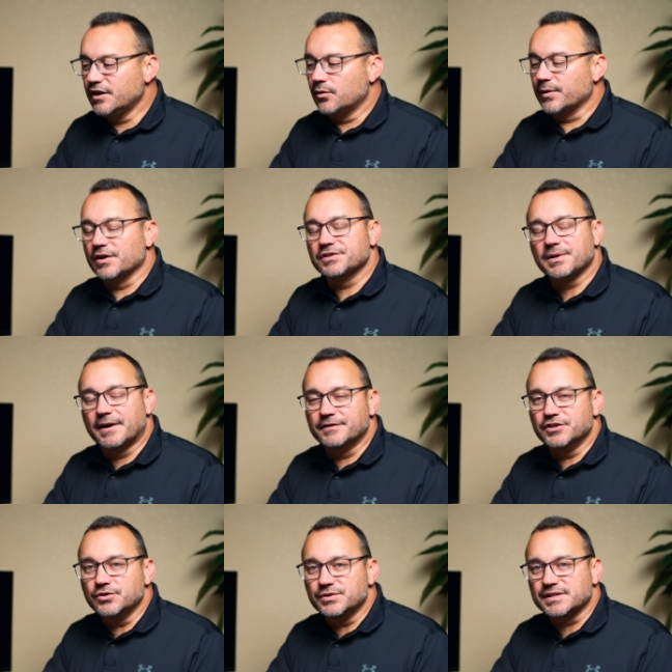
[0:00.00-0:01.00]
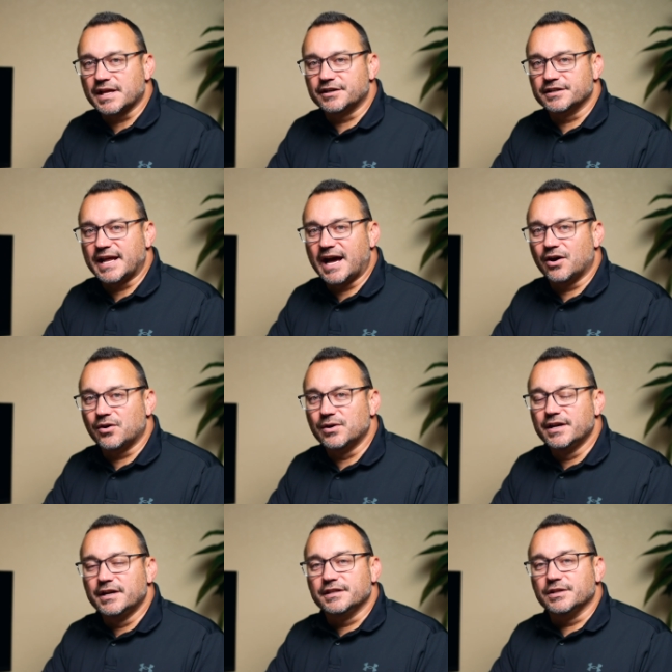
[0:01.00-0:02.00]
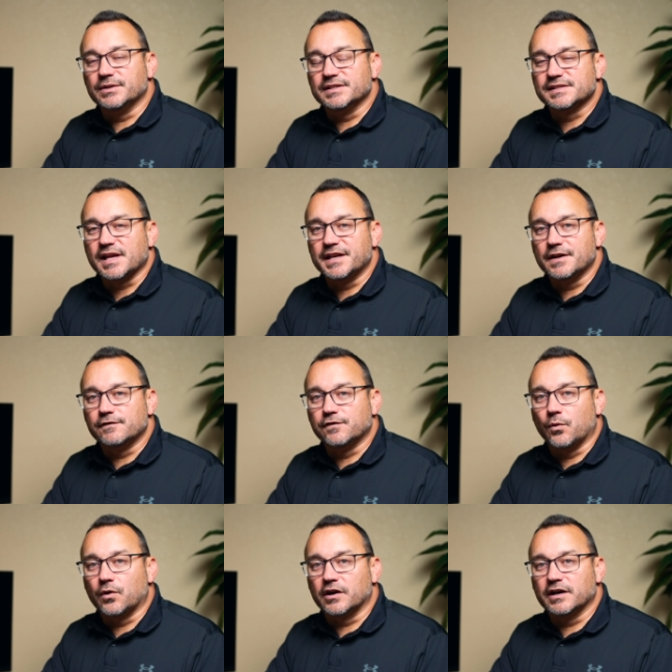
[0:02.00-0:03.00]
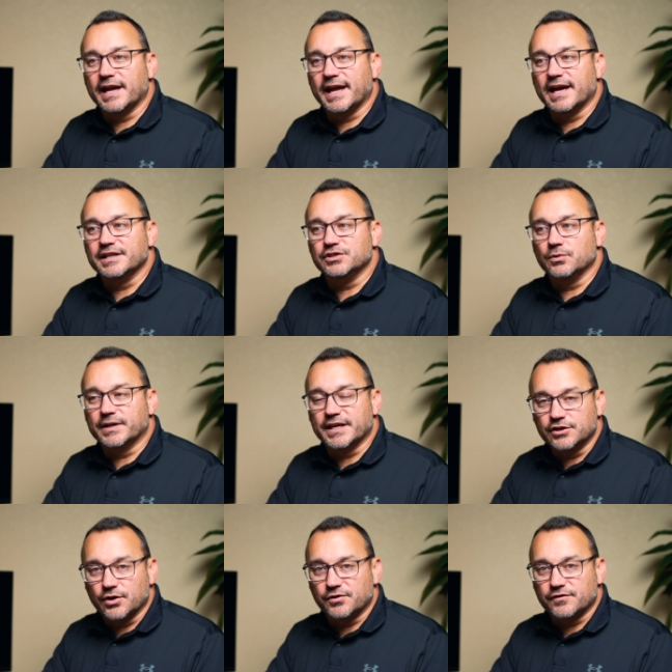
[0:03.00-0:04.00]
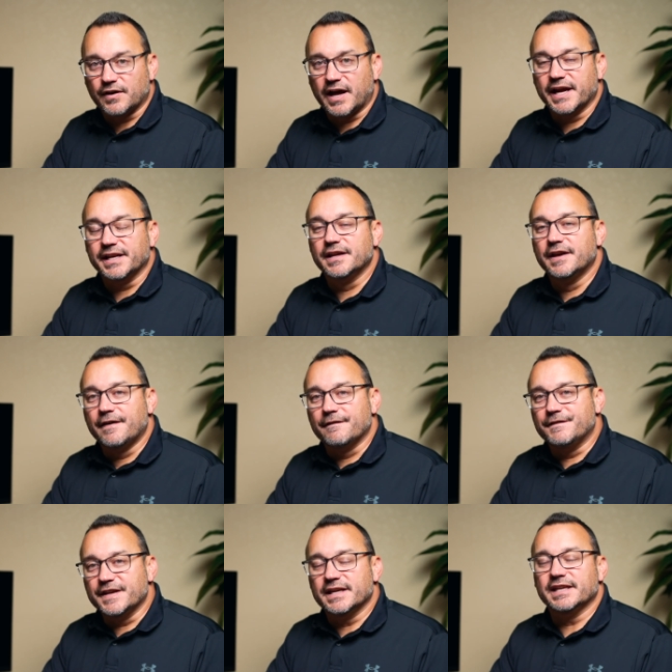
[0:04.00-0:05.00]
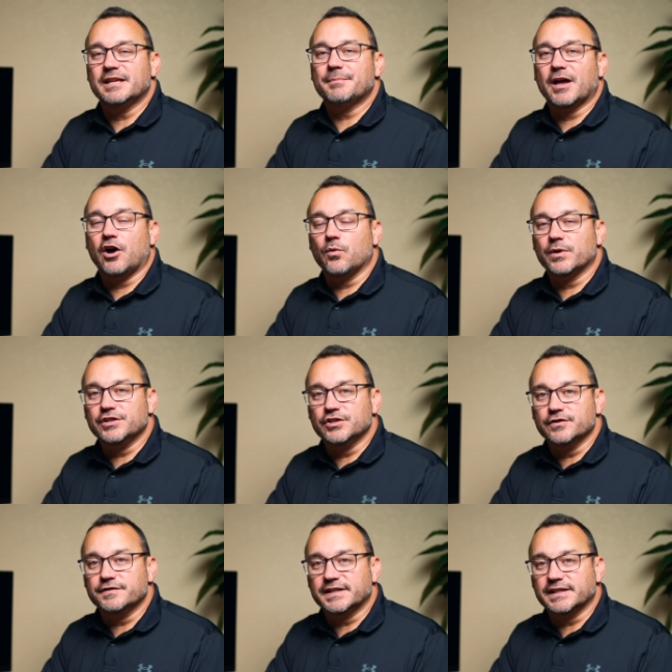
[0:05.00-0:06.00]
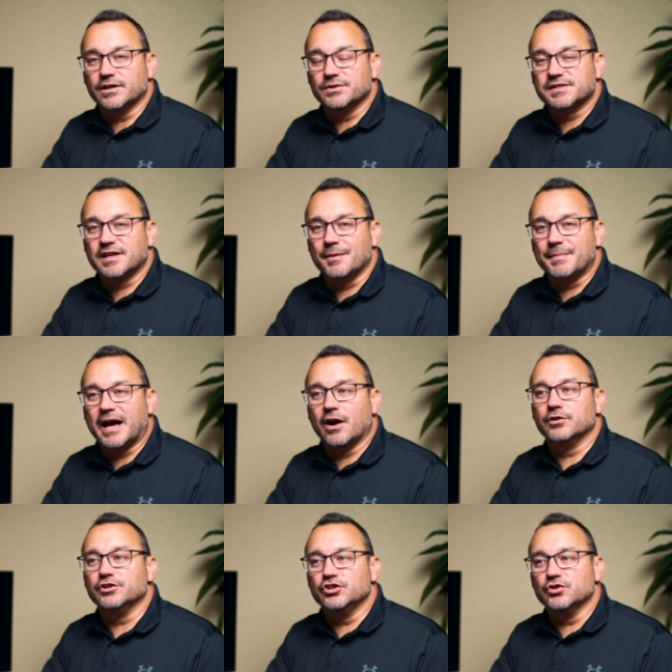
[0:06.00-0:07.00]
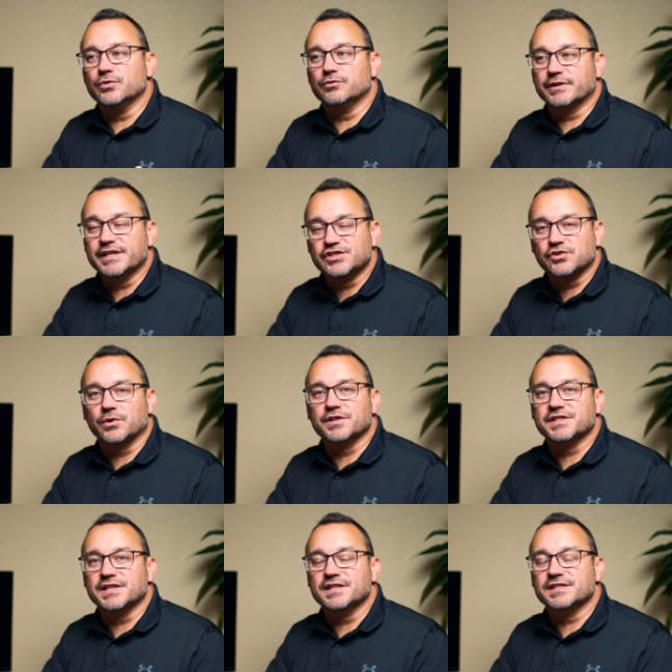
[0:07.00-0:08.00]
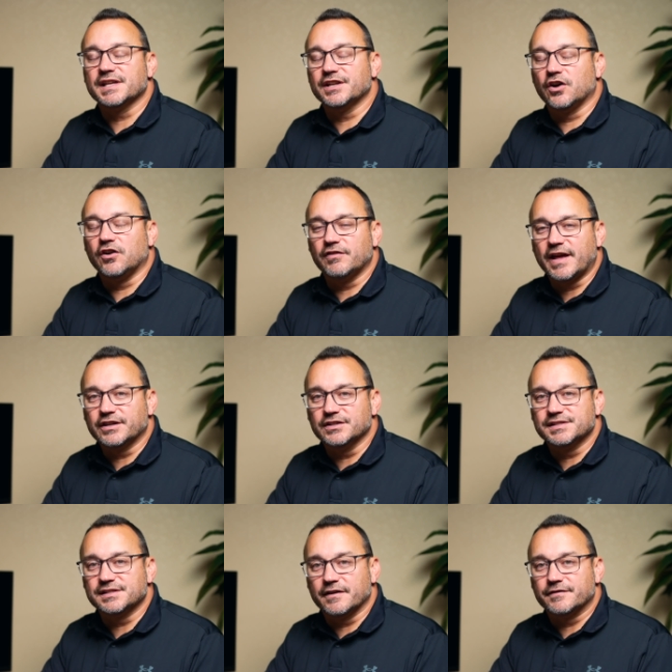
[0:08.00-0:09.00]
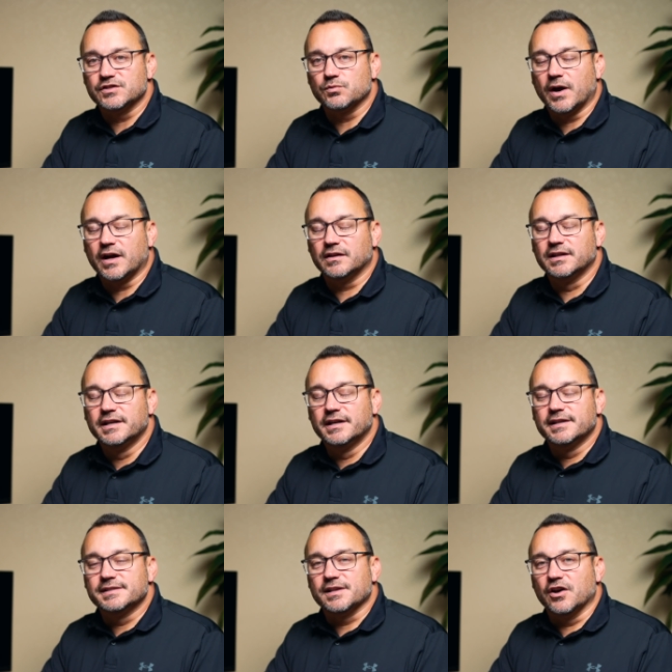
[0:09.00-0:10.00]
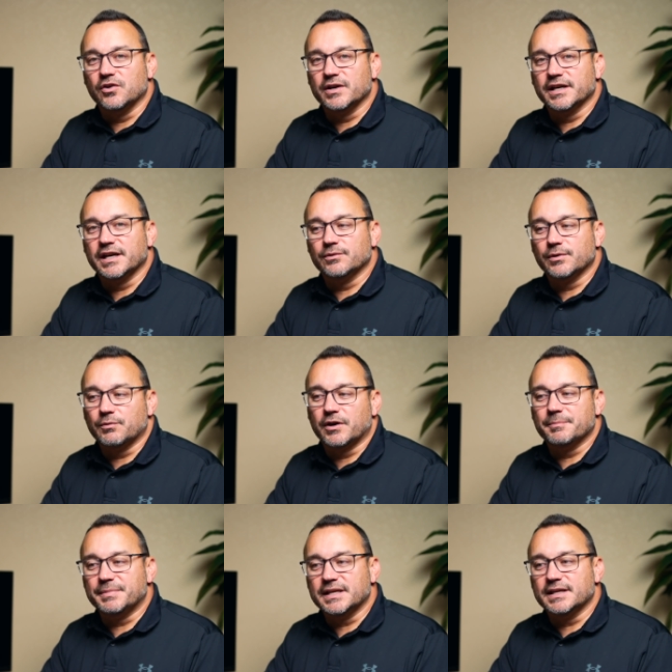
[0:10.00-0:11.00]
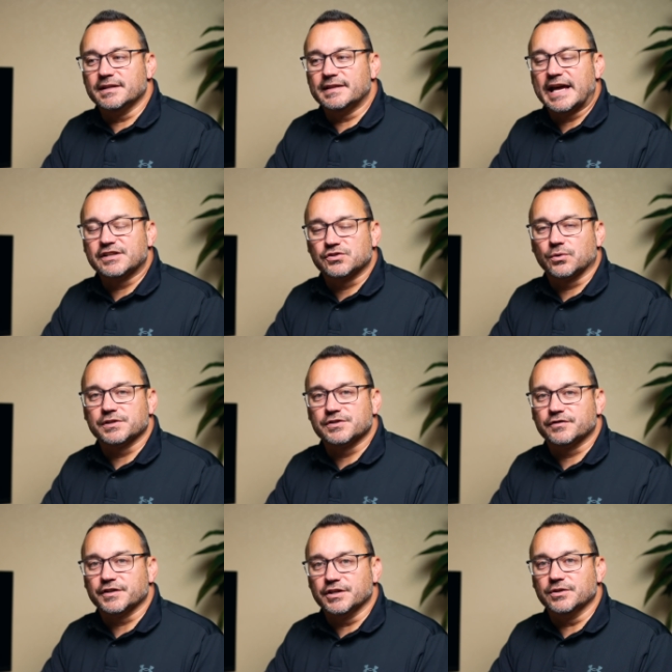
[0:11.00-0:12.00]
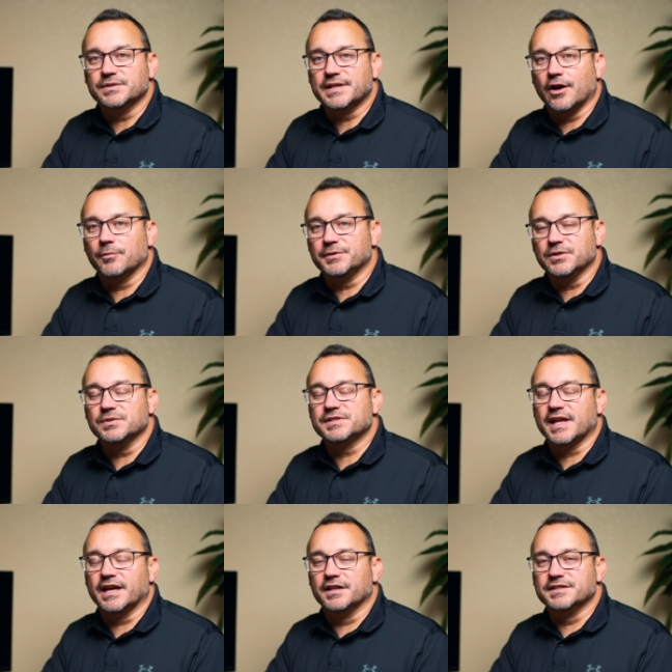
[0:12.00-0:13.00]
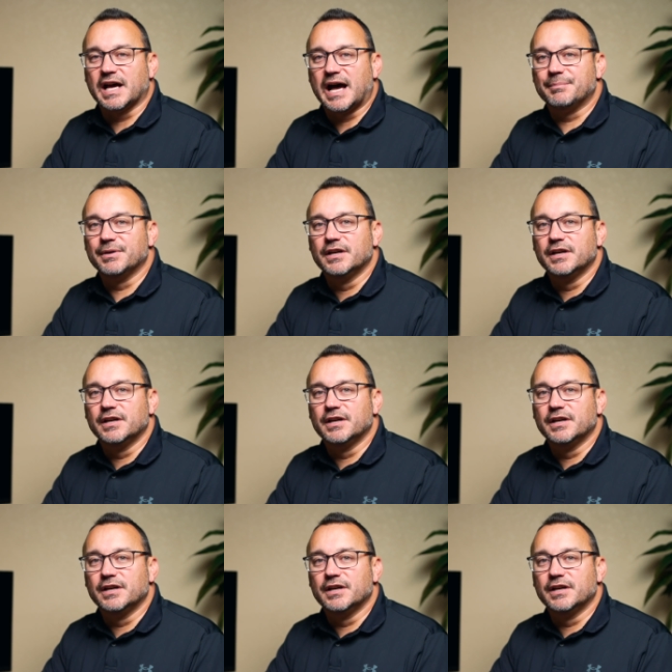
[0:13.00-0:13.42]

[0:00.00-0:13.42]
We also have a newsletter now that you can sign up for, and you will get notified via email when new videos come out, new resources, and all of that good stuff as well. So eh, we want to be that source for you to help you stay on top